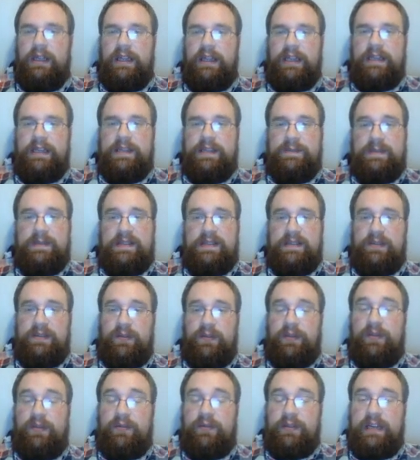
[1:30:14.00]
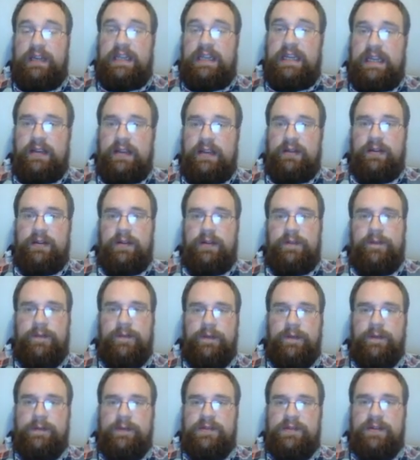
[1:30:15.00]
It is Pistol 3,
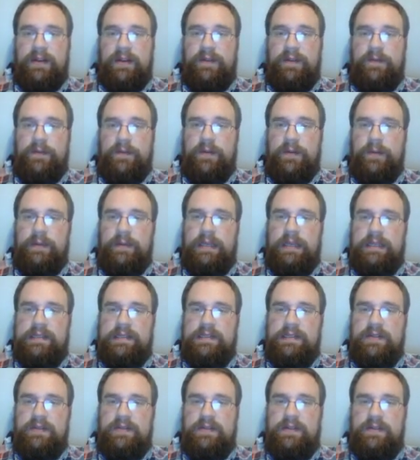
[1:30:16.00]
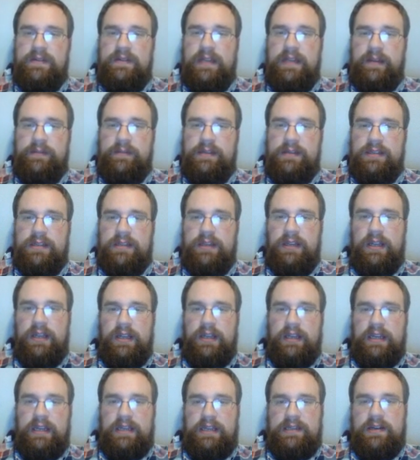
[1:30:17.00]
four, Strength 4, minus 2, 2 damage.
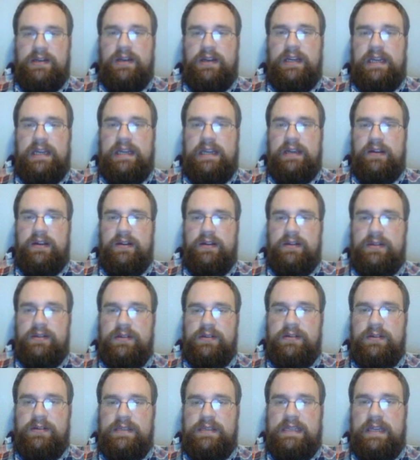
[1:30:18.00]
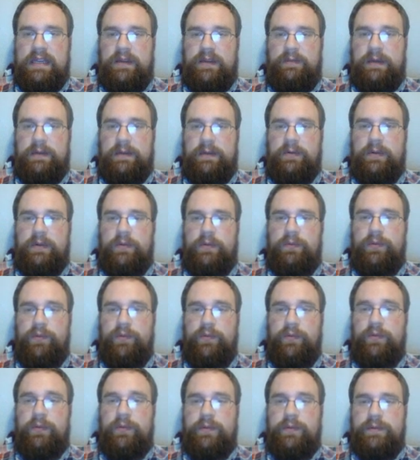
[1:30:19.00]
Can target characters and reroll
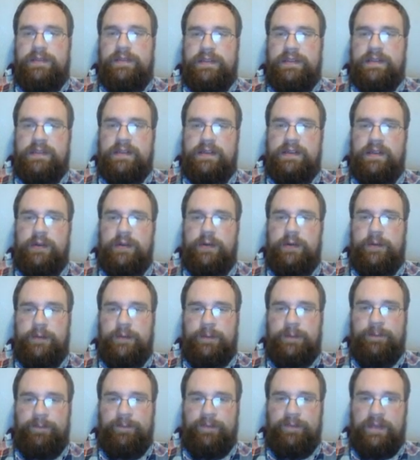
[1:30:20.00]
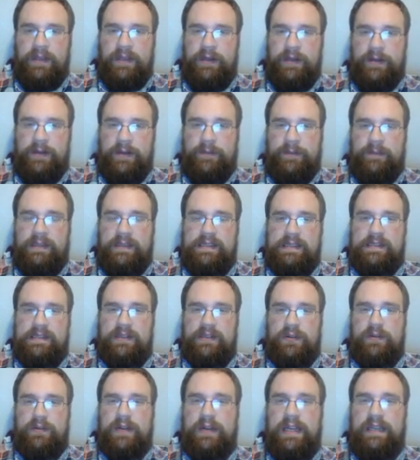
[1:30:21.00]
rules. So this is
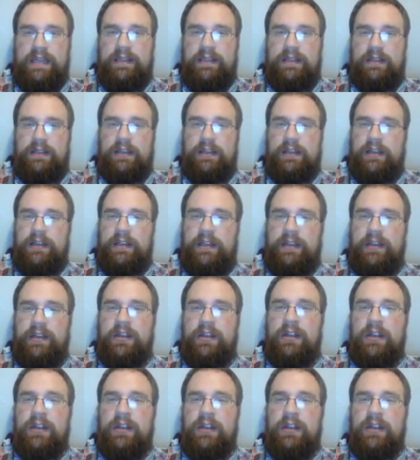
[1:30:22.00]
a great little gun